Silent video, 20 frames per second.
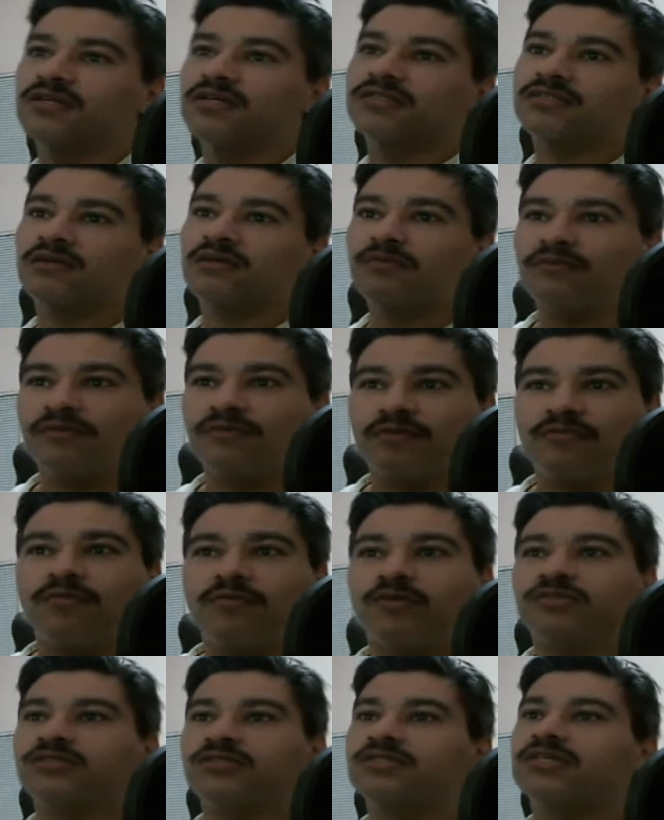Some of them
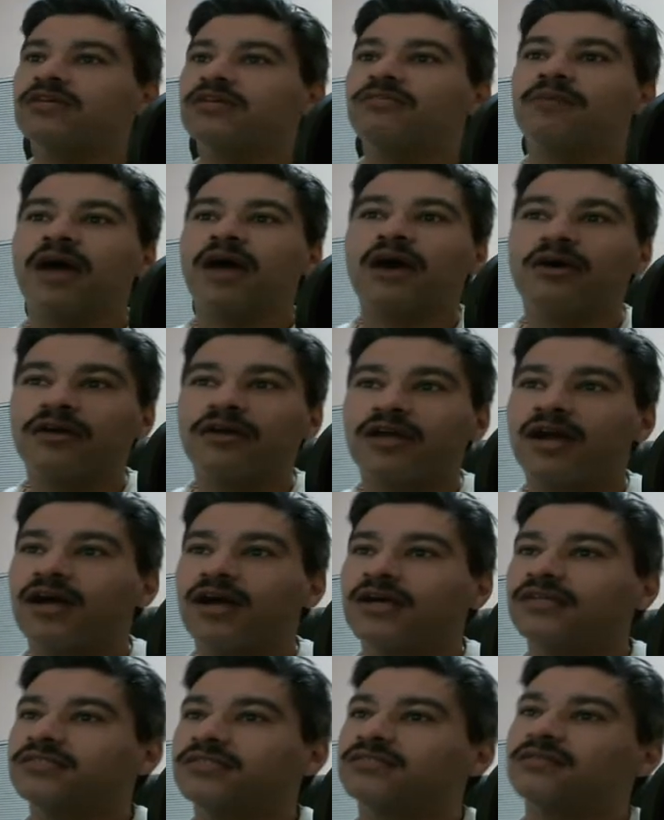mostly are power
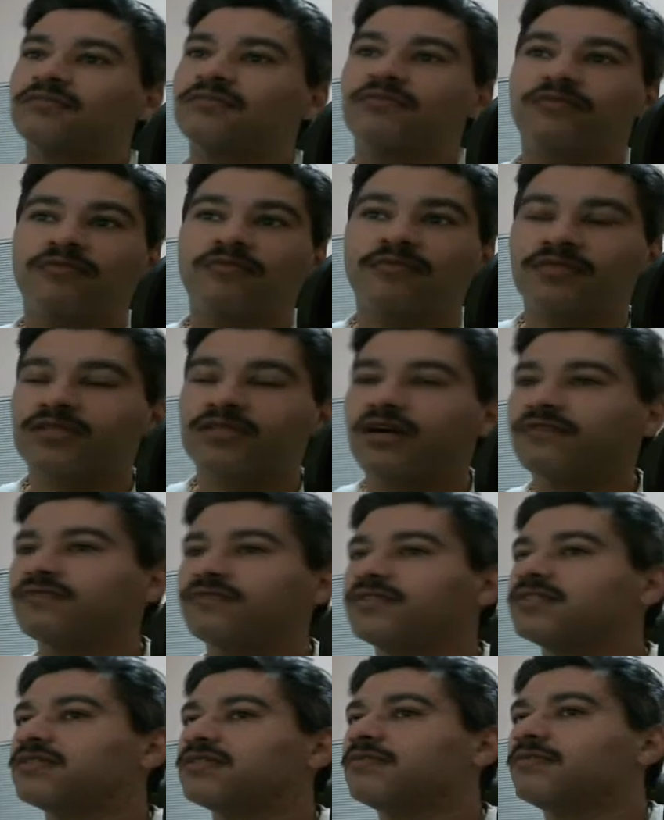guys, some of them are toughness,